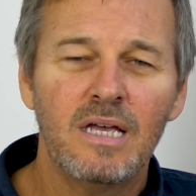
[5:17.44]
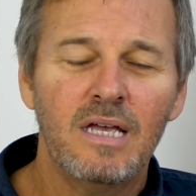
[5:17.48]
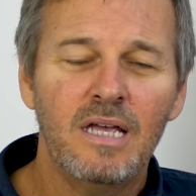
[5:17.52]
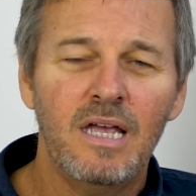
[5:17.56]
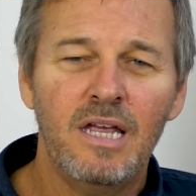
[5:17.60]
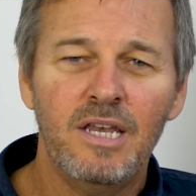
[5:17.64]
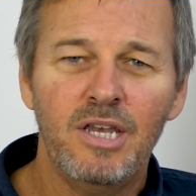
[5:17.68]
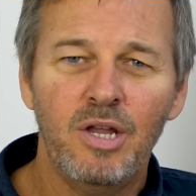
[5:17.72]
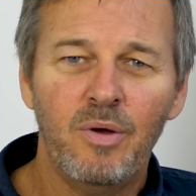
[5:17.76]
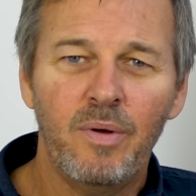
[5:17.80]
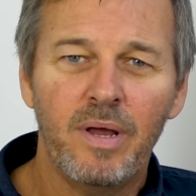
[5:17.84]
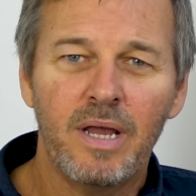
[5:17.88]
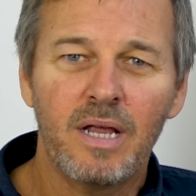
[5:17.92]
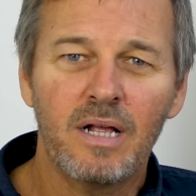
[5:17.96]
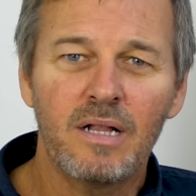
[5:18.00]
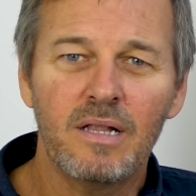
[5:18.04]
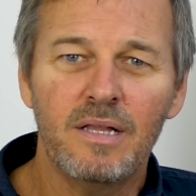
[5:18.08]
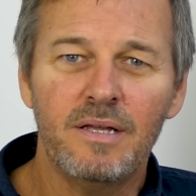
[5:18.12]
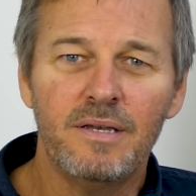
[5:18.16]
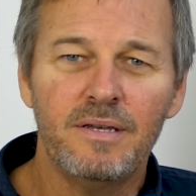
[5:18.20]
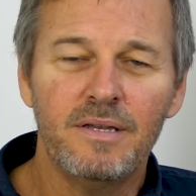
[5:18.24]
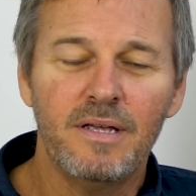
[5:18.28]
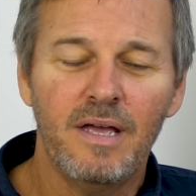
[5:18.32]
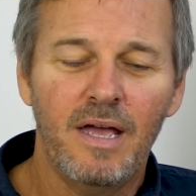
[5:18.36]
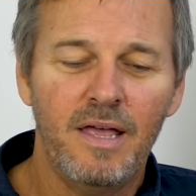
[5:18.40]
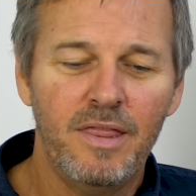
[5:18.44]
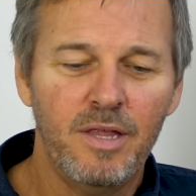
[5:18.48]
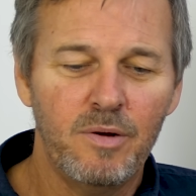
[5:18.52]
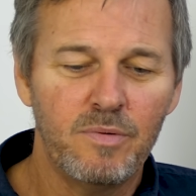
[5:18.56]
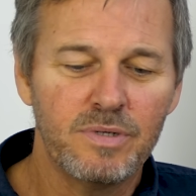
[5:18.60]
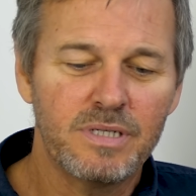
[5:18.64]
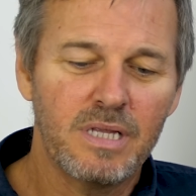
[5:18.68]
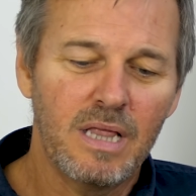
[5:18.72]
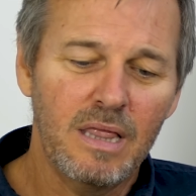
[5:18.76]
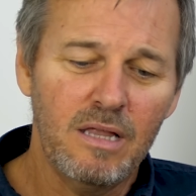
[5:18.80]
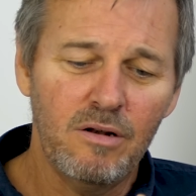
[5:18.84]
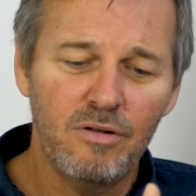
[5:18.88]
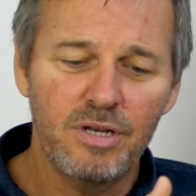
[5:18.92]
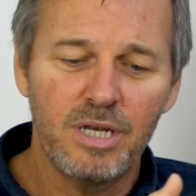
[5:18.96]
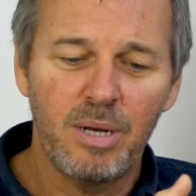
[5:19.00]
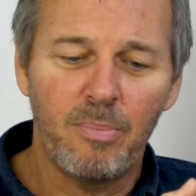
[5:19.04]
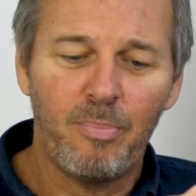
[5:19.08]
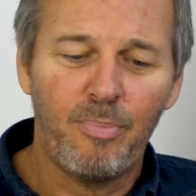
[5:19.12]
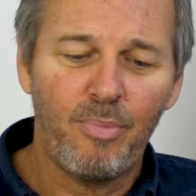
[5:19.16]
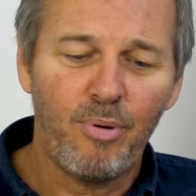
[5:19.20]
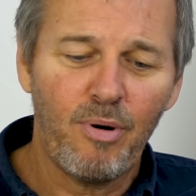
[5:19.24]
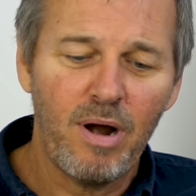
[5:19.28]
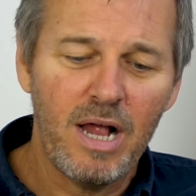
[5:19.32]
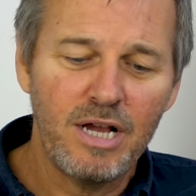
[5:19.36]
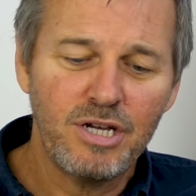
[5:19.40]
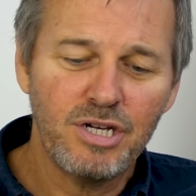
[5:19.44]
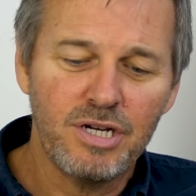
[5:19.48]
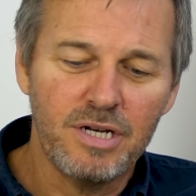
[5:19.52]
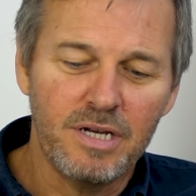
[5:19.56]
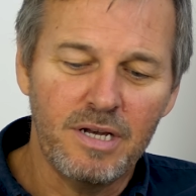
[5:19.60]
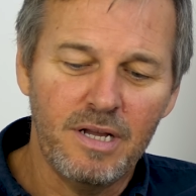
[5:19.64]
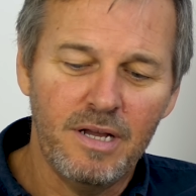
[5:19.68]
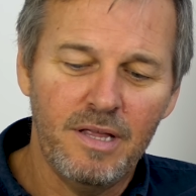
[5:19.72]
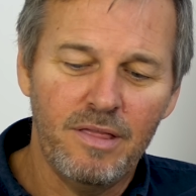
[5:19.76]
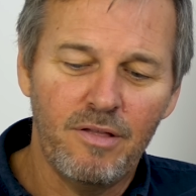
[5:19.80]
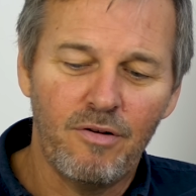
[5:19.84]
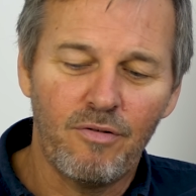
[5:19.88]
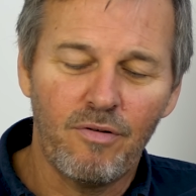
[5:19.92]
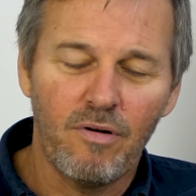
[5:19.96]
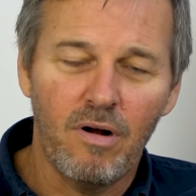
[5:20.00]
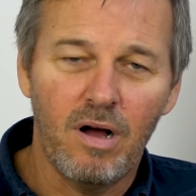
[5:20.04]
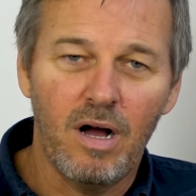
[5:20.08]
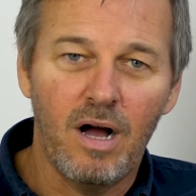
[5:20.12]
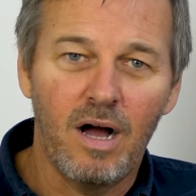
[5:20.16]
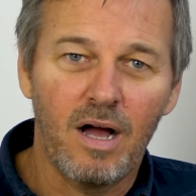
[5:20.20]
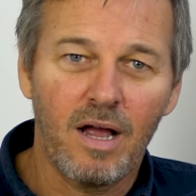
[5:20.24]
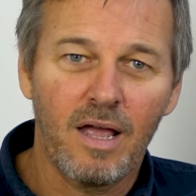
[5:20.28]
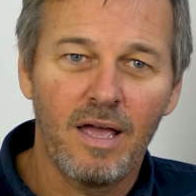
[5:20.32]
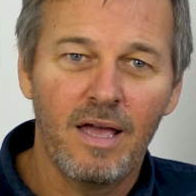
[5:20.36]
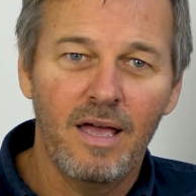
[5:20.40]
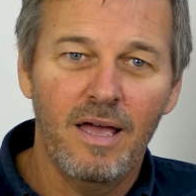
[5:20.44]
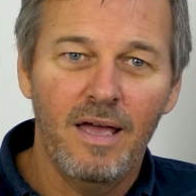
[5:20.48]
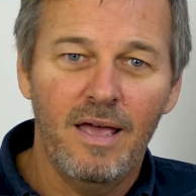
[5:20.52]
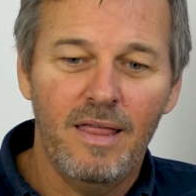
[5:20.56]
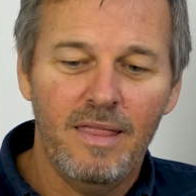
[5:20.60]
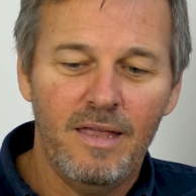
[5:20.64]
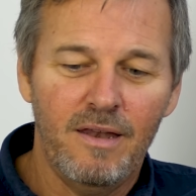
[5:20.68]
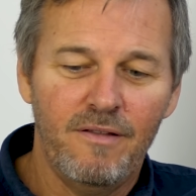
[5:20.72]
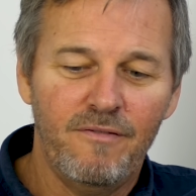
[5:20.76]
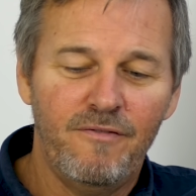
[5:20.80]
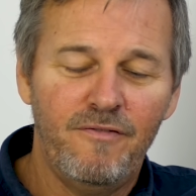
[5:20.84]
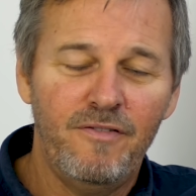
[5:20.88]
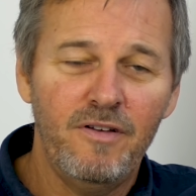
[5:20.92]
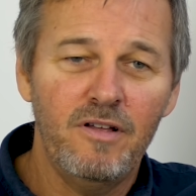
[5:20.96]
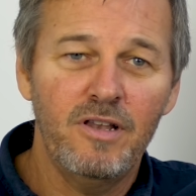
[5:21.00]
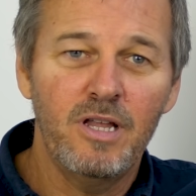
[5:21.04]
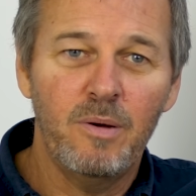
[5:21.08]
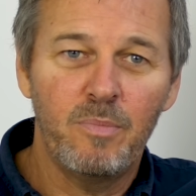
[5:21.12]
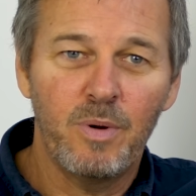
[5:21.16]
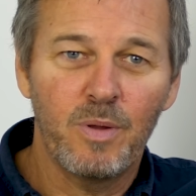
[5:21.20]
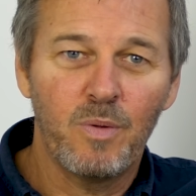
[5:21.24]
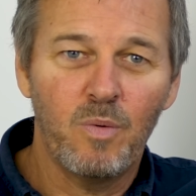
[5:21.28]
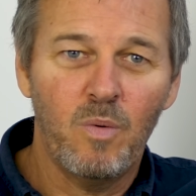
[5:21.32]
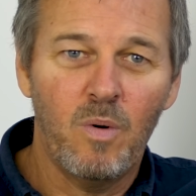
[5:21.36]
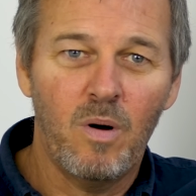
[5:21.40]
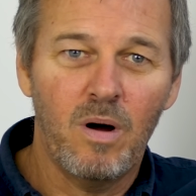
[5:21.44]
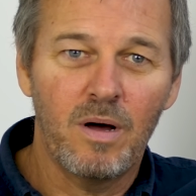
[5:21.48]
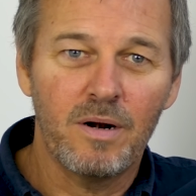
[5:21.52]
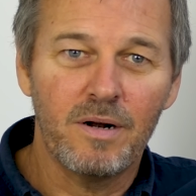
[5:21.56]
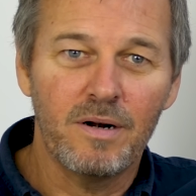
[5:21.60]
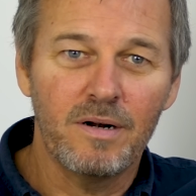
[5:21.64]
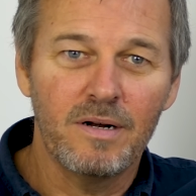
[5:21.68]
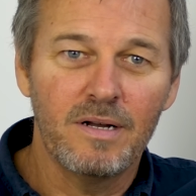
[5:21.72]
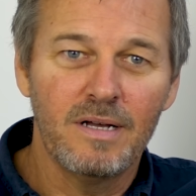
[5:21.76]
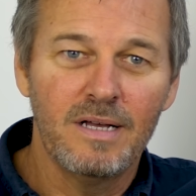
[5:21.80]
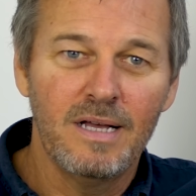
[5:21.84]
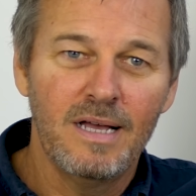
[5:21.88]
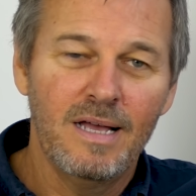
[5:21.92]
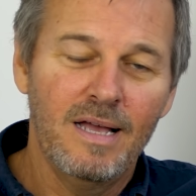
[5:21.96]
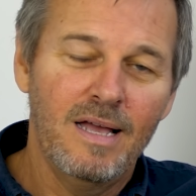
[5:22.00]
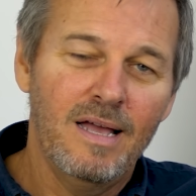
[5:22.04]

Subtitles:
in New England, and there was a little depression in the rock that had filled up with water.